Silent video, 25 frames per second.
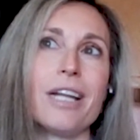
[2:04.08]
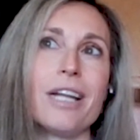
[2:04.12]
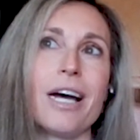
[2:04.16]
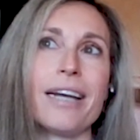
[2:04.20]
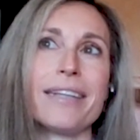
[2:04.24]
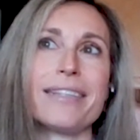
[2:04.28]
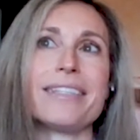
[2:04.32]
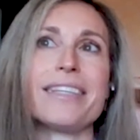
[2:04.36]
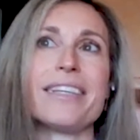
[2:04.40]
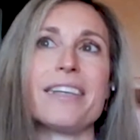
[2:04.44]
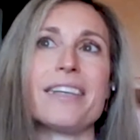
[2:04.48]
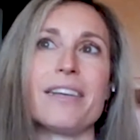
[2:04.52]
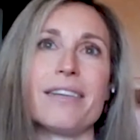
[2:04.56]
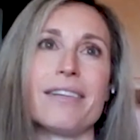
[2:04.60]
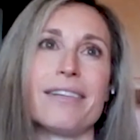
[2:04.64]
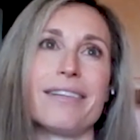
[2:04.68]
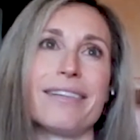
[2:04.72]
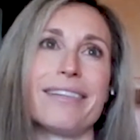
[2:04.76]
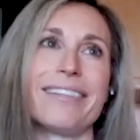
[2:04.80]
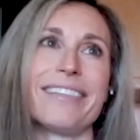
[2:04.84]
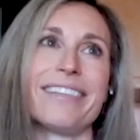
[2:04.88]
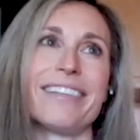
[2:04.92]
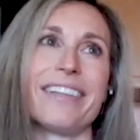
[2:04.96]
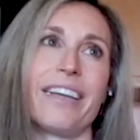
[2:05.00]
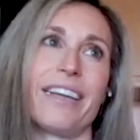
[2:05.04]
not
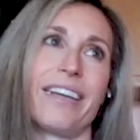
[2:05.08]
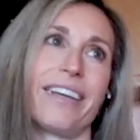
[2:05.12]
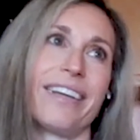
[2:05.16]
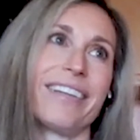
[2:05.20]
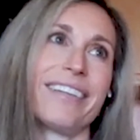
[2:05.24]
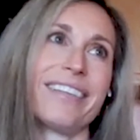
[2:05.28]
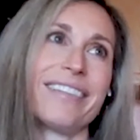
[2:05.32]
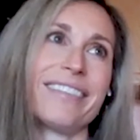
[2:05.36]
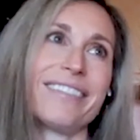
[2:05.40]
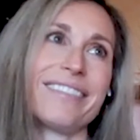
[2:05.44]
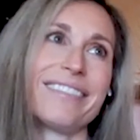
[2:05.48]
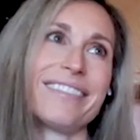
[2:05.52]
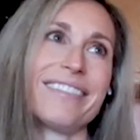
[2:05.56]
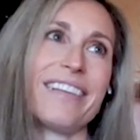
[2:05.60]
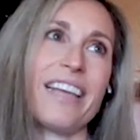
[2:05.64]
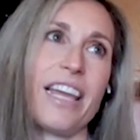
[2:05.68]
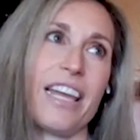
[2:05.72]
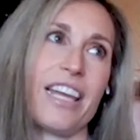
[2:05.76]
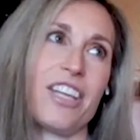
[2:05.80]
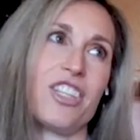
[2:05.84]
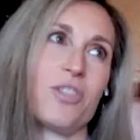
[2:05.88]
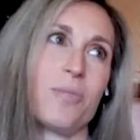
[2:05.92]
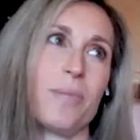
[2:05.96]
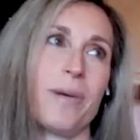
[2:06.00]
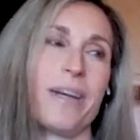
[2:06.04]
to like
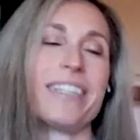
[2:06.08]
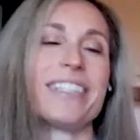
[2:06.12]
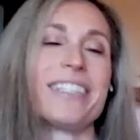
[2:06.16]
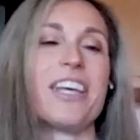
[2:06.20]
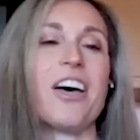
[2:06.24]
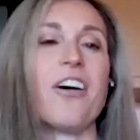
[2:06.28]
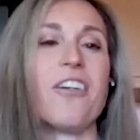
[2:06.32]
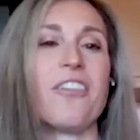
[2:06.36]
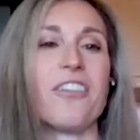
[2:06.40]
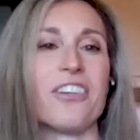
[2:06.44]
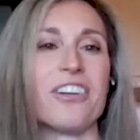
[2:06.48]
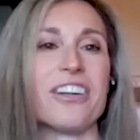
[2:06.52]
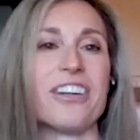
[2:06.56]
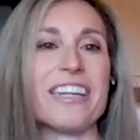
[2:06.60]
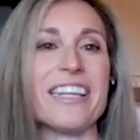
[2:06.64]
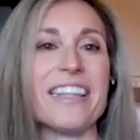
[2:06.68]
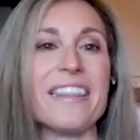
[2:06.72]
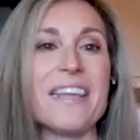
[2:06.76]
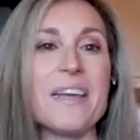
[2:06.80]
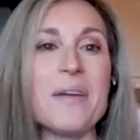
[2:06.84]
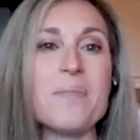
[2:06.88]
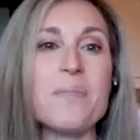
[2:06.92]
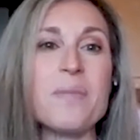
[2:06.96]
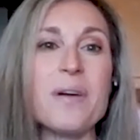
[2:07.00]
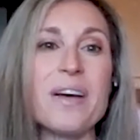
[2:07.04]
age myself or
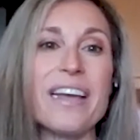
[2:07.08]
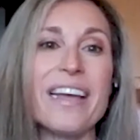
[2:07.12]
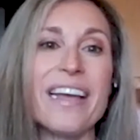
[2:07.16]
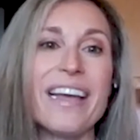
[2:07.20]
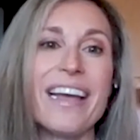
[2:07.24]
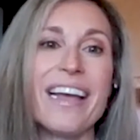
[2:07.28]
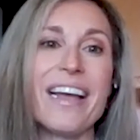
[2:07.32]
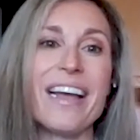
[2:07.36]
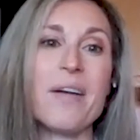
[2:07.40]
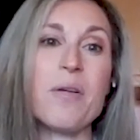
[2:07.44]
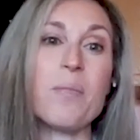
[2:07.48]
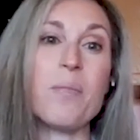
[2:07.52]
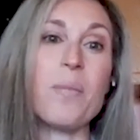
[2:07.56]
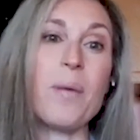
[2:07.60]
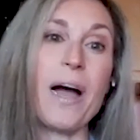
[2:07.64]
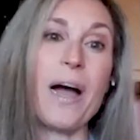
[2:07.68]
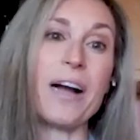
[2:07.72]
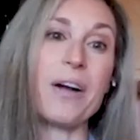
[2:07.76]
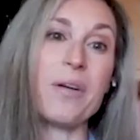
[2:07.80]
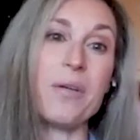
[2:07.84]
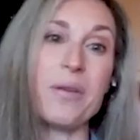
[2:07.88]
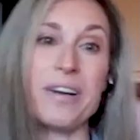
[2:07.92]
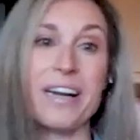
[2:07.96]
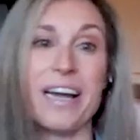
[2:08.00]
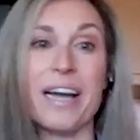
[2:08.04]
anything, but
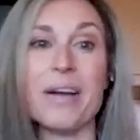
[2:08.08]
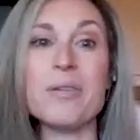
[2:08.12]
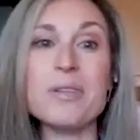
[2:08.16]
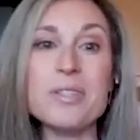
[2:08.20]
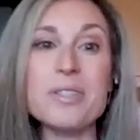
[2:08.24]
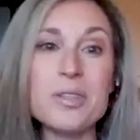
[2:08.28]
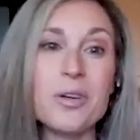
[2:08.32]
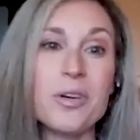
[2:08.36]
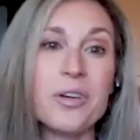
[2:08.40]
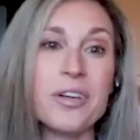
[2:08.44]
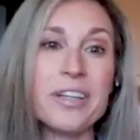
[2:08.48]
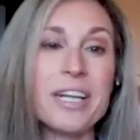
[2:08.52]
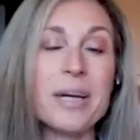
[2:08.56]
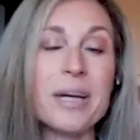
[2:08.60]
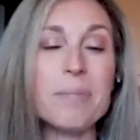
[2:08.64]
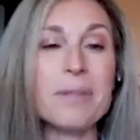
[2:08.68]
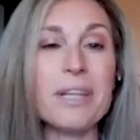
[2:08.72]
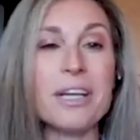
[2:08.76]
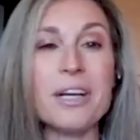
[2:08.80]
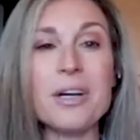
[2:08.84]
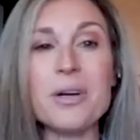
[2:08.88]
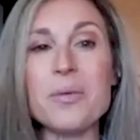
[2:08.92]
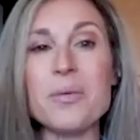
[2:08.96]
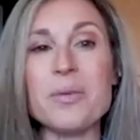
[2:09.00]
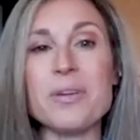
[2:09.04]
back when I was growing up,
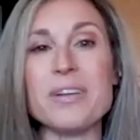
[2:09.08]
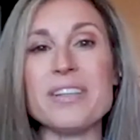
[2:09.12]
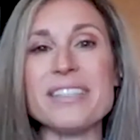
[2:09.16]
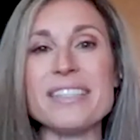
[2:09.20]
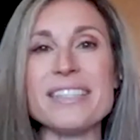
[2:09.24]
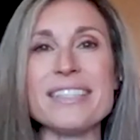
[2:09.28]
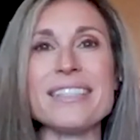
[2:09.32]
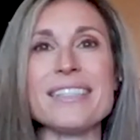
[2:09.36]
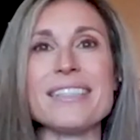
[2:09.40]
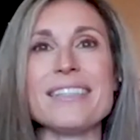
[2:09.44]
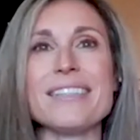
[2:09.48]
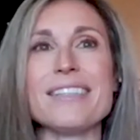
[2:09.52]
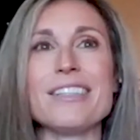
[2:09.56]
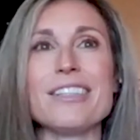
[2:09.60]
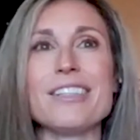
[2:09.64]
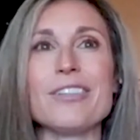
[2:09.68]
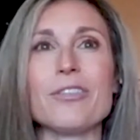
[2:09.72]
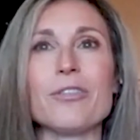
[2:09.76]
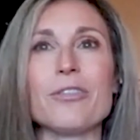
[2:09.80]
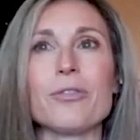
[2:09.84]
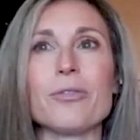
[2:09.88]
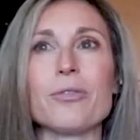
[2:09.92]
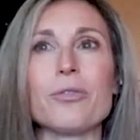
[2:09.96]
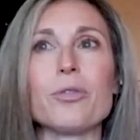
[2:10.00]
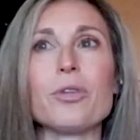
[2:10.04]
there was
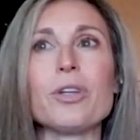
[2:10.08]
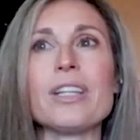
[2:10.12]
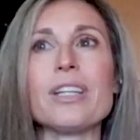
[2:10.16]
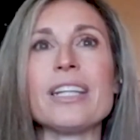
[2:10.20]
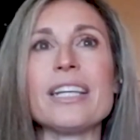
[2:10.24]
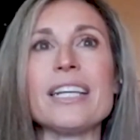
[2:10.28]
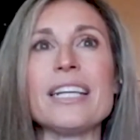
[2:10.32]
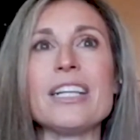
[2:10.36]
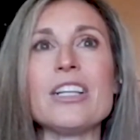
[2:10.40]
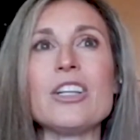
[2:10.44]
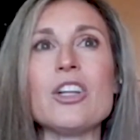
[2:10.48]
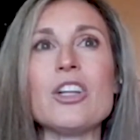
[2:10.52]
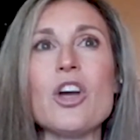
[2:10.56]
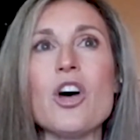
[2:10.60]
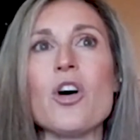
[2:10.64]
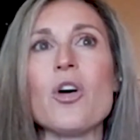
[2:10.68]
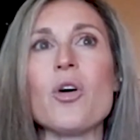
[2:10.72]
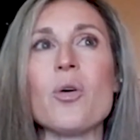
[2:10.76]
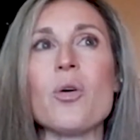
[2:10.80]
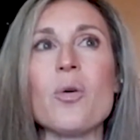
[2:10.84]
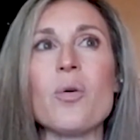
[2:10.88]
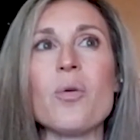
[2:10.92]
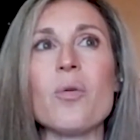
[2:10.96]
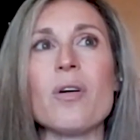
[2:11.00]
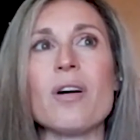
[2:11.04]
really
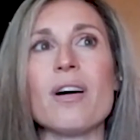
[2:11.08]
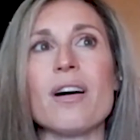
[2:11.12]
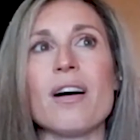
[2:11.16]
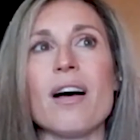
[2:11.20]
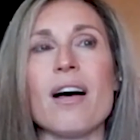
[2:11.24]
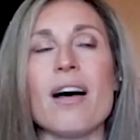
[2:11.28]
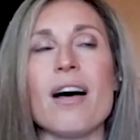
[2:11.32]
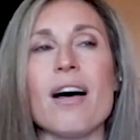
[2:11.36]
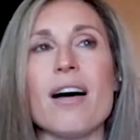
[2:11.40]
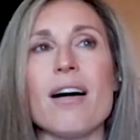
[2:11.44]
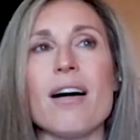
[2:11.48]
no